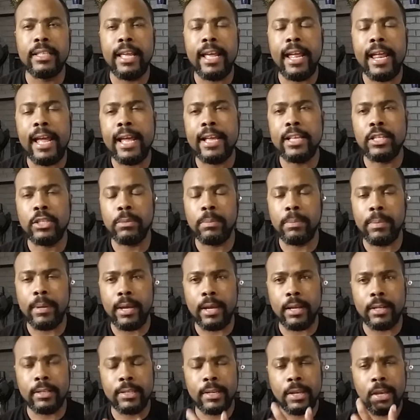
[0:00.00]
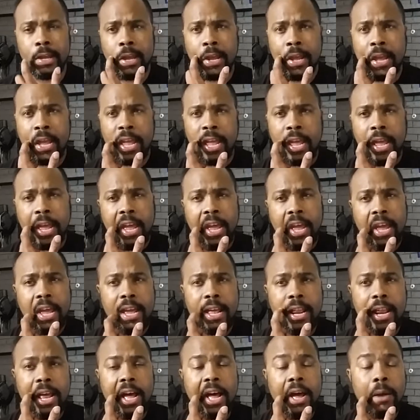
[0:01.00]
to that aspect,
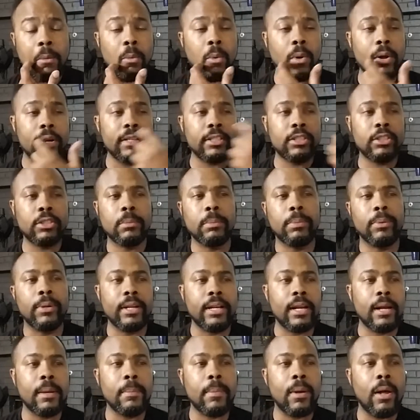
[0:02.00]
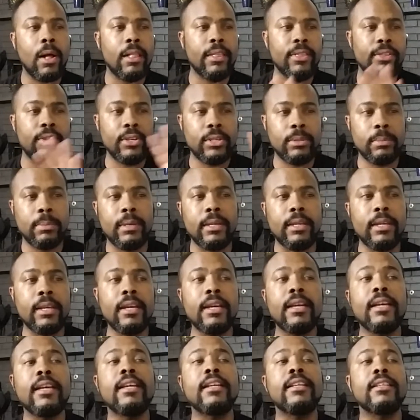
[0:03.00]
and I wanted to bring up all this
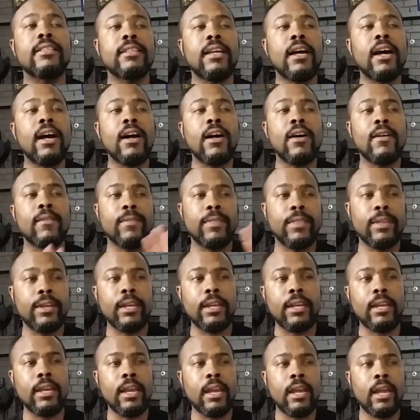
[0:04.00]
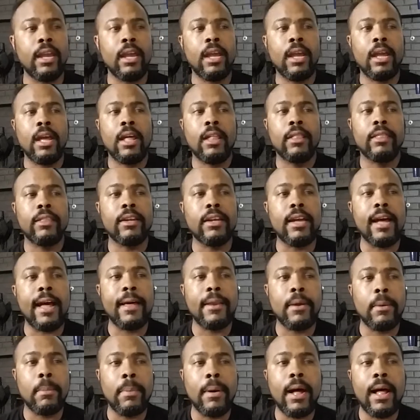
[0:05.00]
because of the
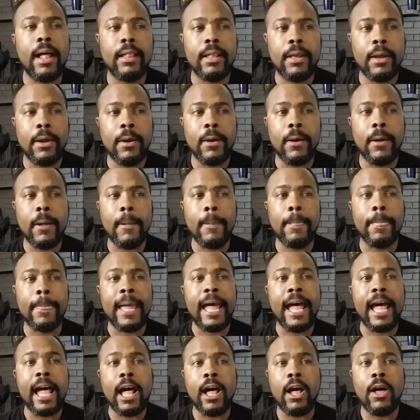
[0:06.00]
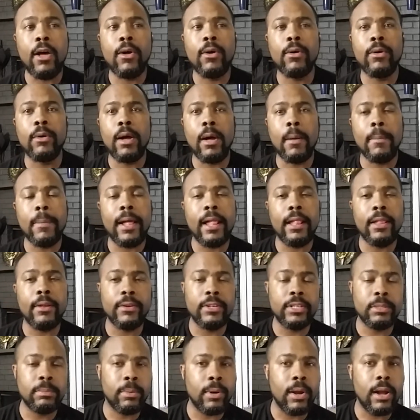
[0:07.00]
god Apollo and how
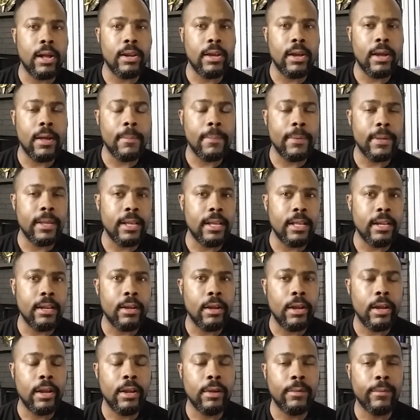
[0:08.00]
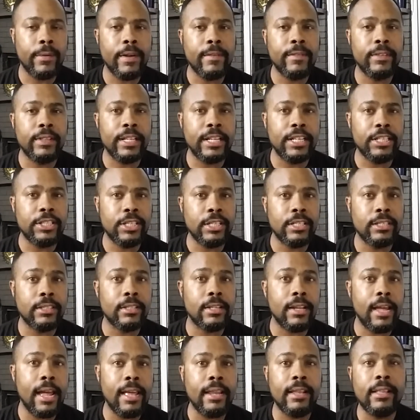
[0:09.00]
Apollo is brought up in
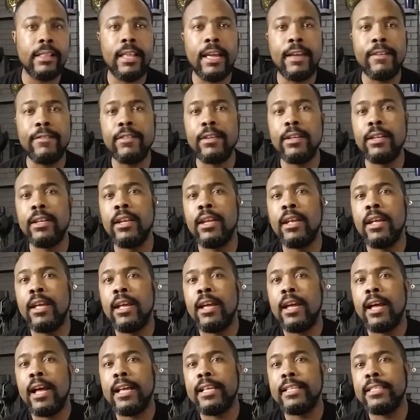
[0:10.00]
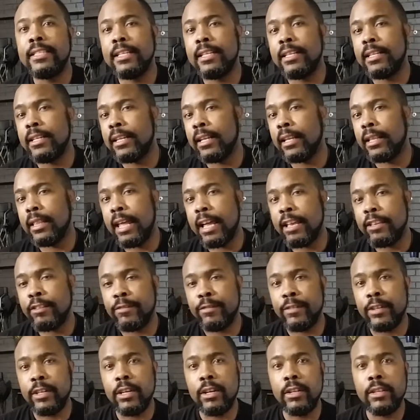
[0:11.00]
Revelations 9:11. I said in the
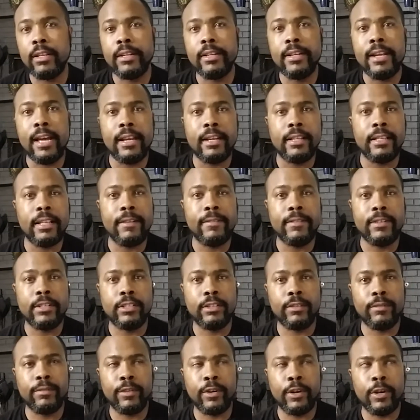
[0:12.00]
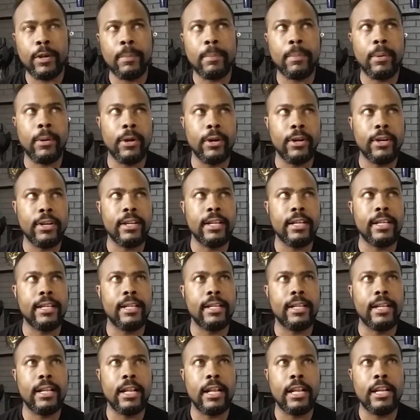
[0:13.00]
last video that 9/11 is a very pertinent
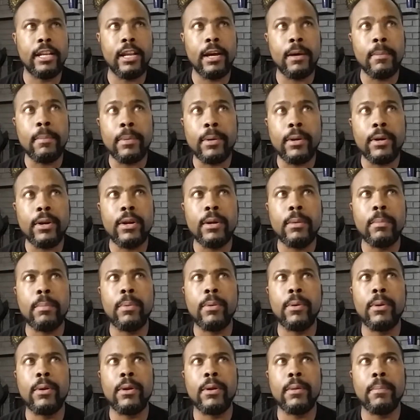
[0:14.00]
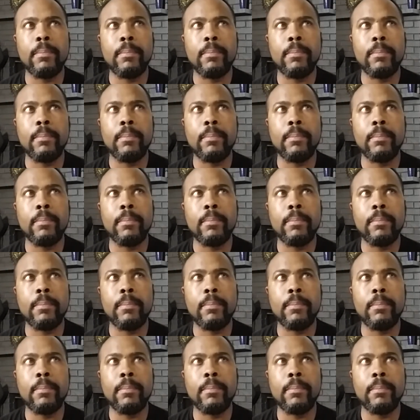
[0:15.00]
number,